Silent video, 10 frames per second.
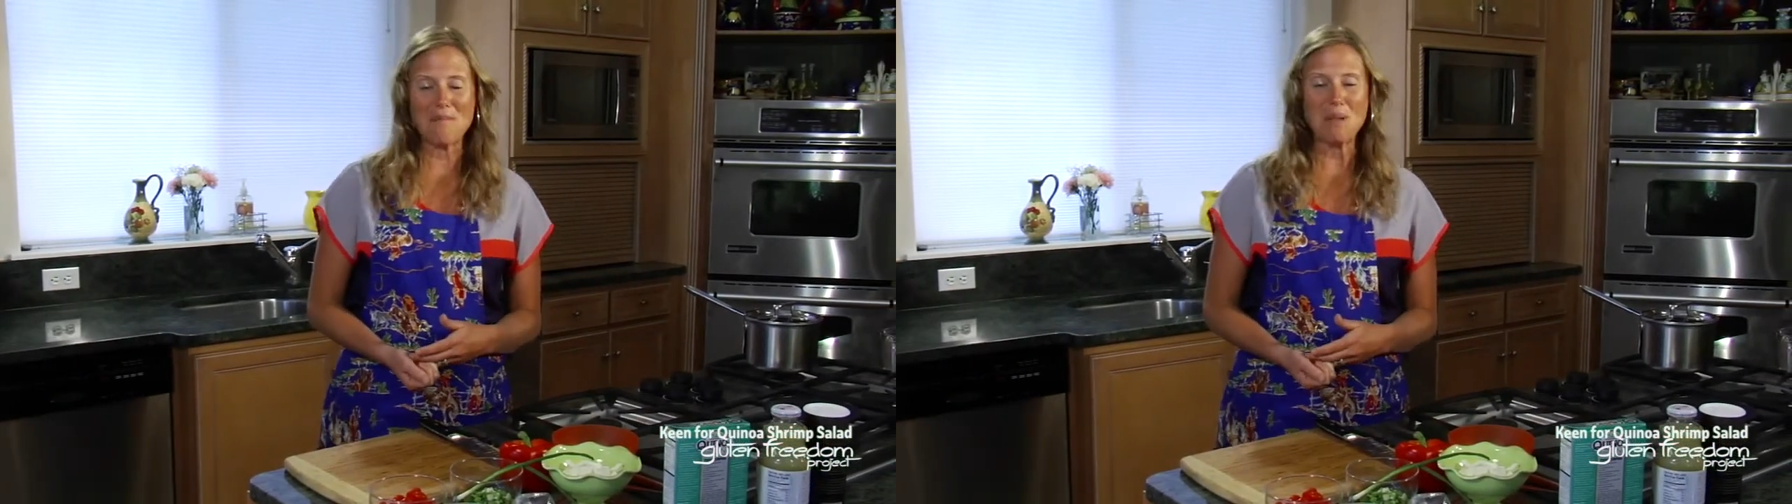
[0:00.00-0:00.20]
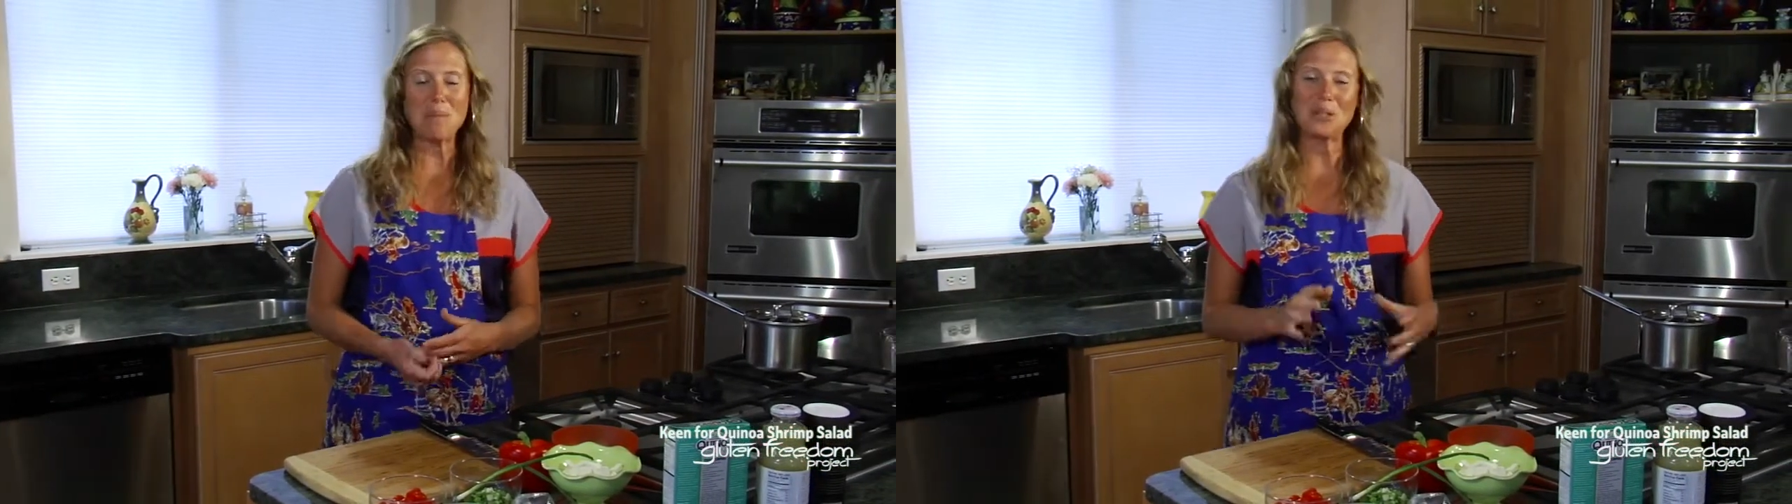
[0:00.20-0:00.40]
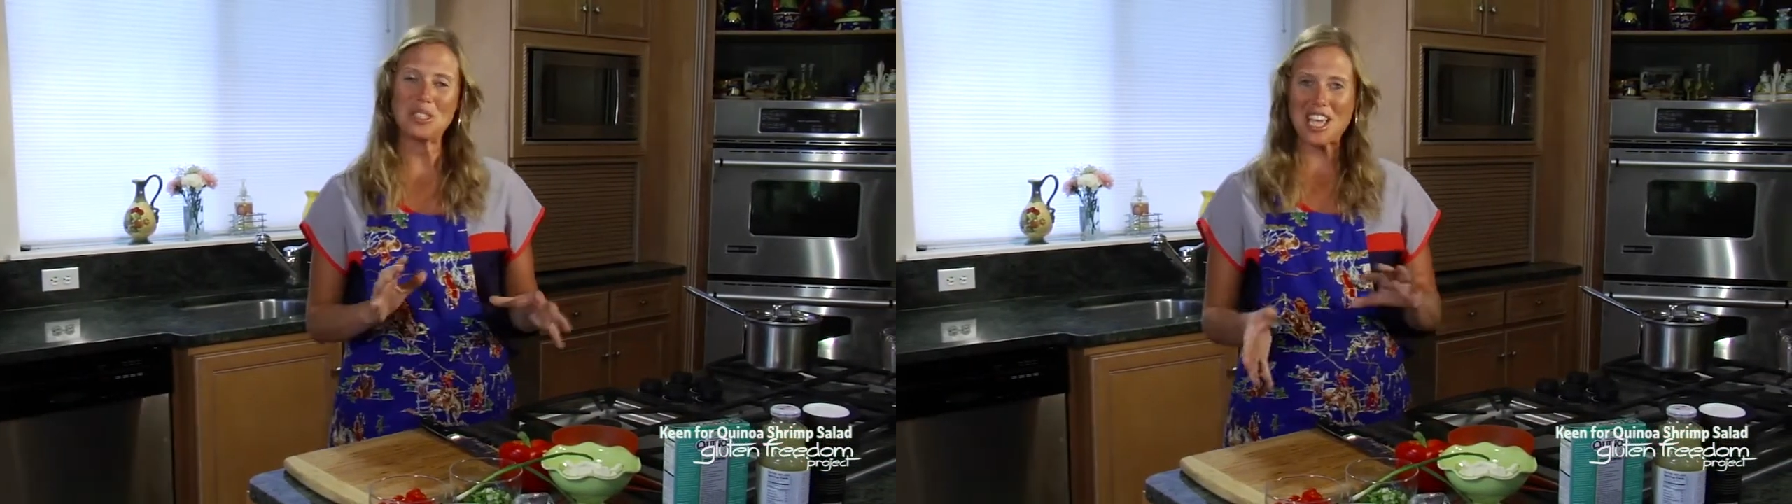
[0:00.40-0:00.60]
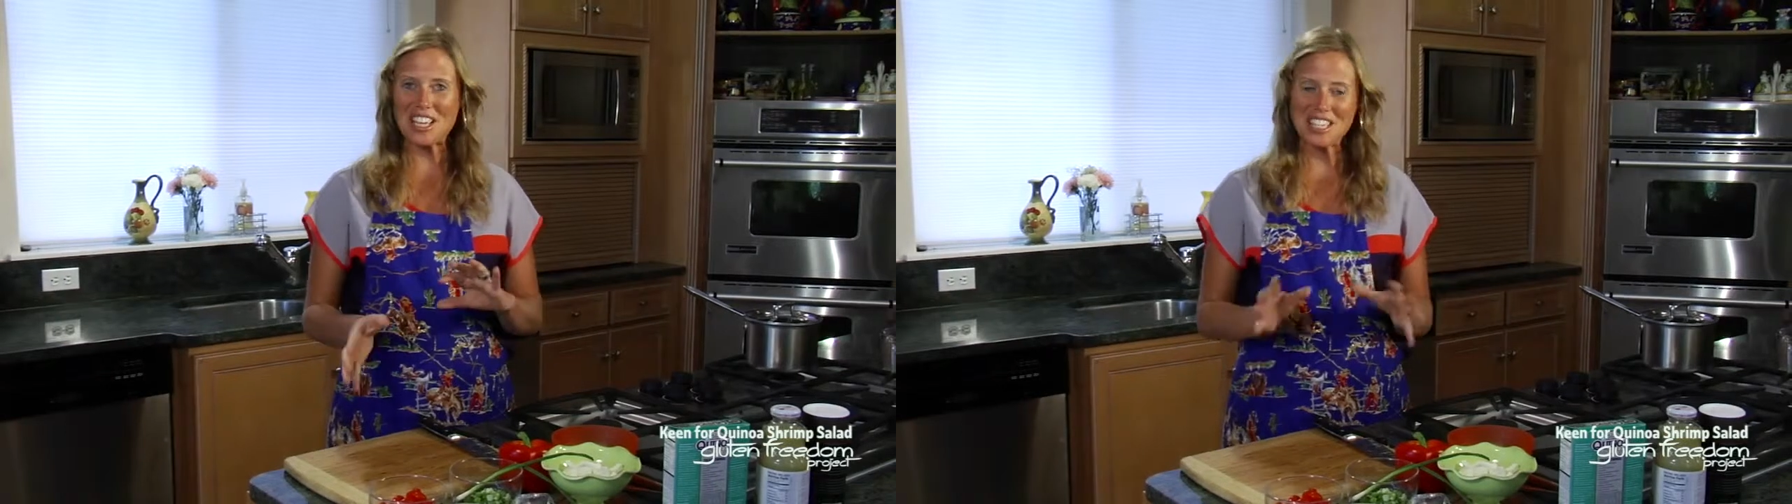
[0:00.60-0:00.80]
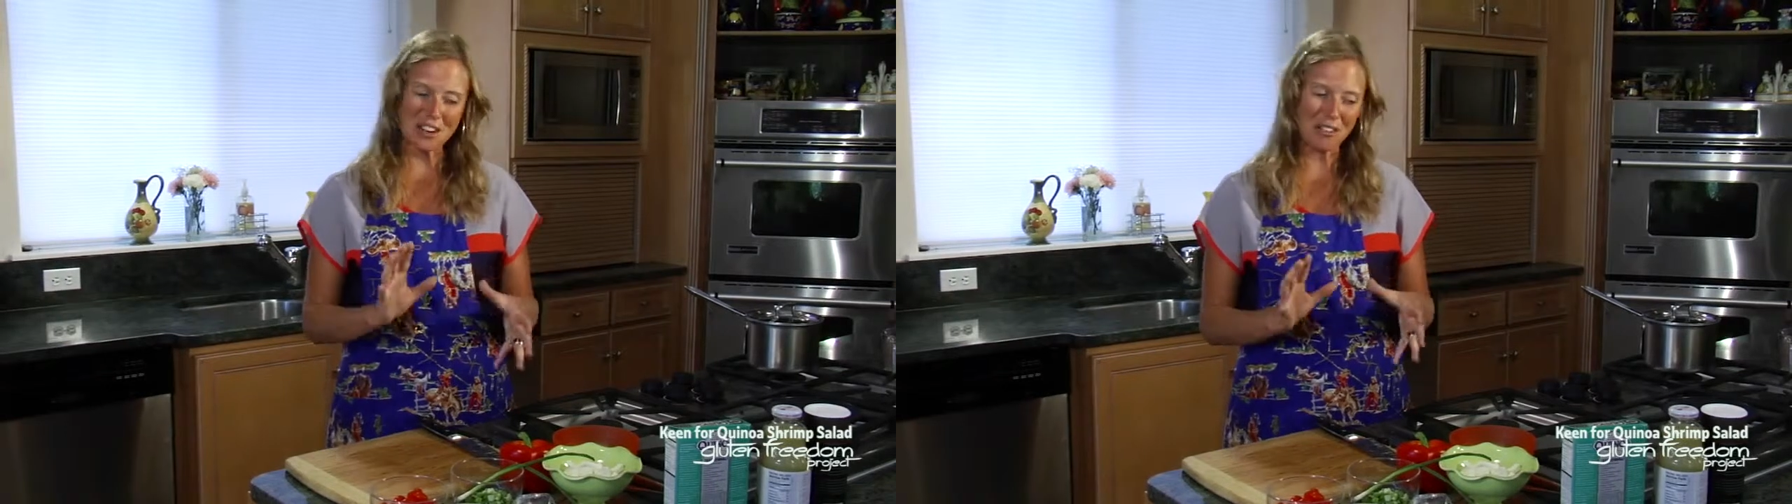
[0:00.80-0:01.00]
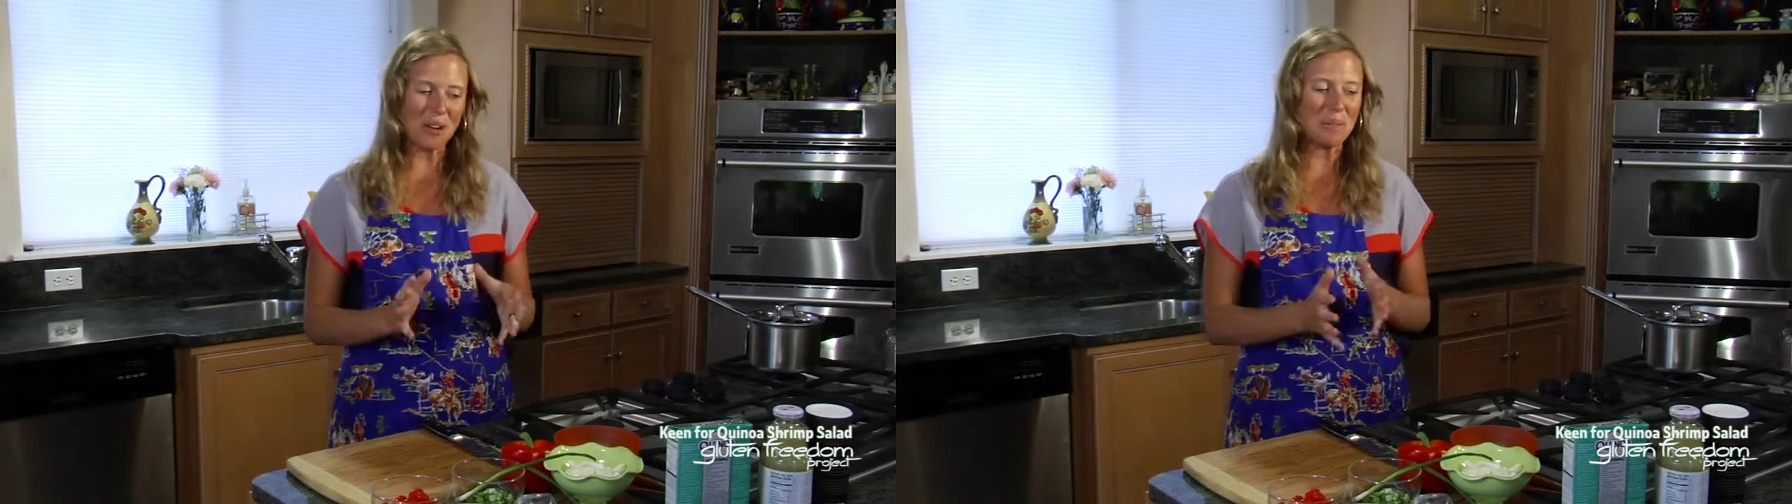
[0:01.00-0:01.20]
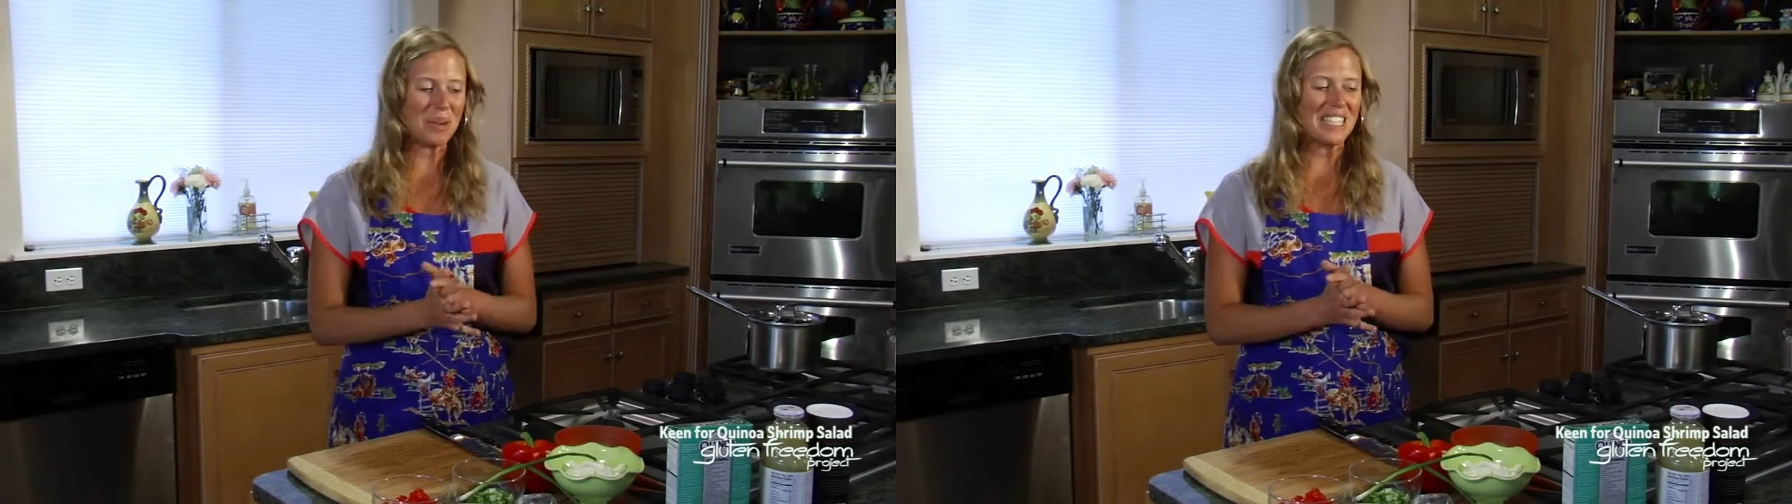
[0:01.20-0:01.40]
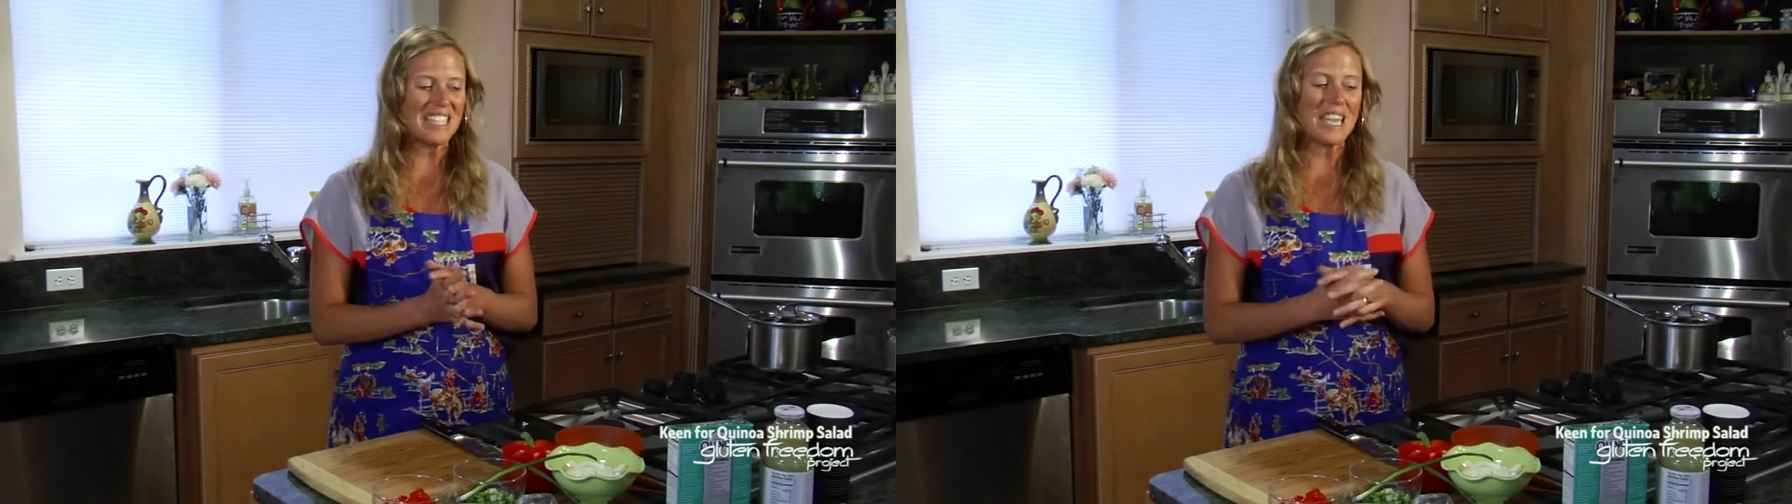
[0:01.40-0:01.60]
and people say it different,
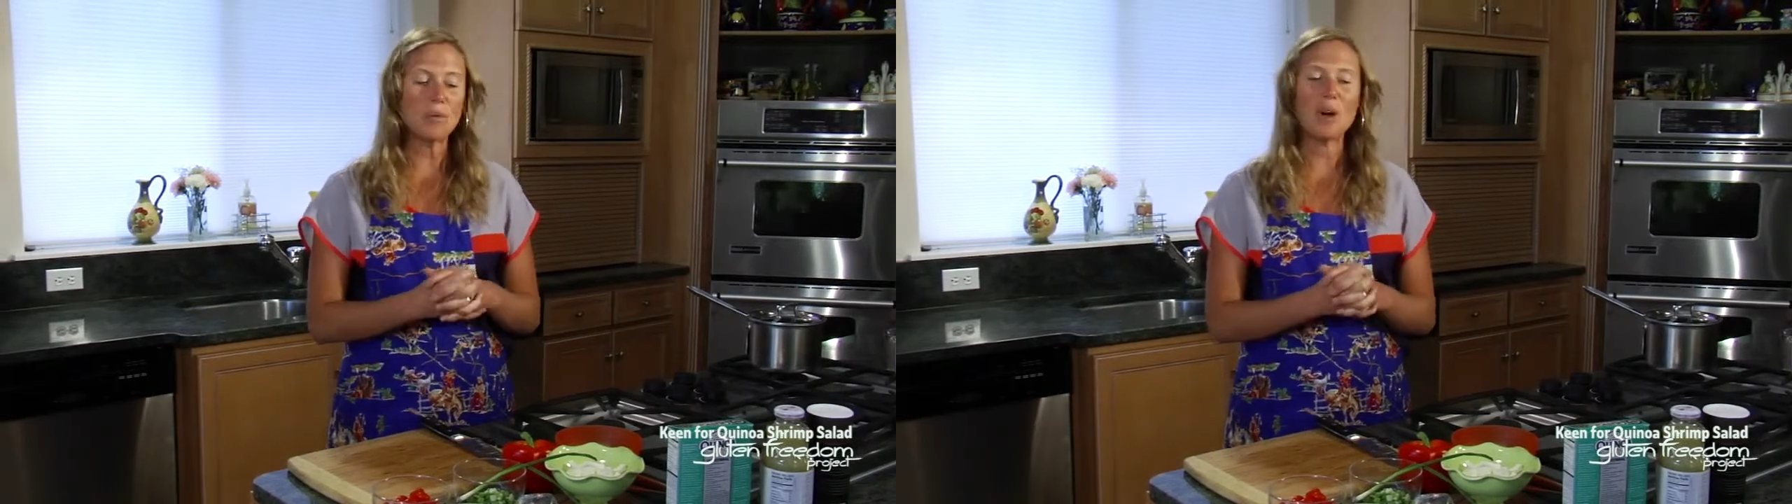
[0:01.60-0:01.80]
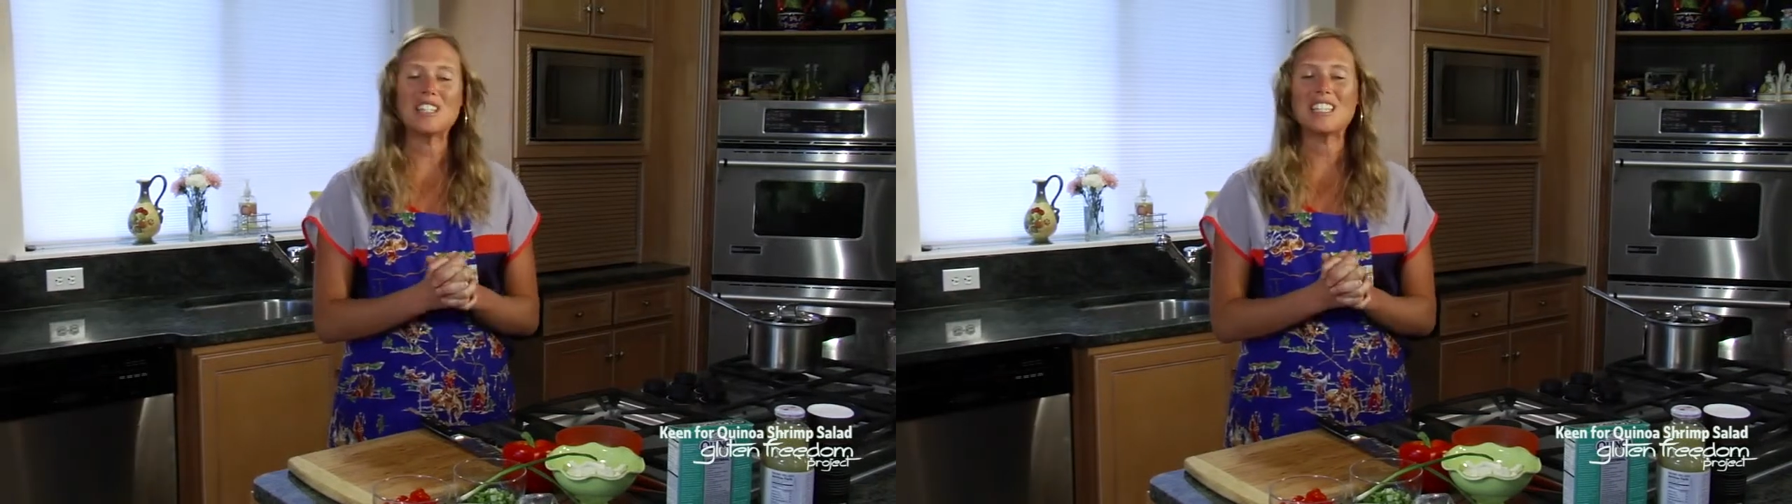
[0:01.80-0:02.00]
but it's quinoa.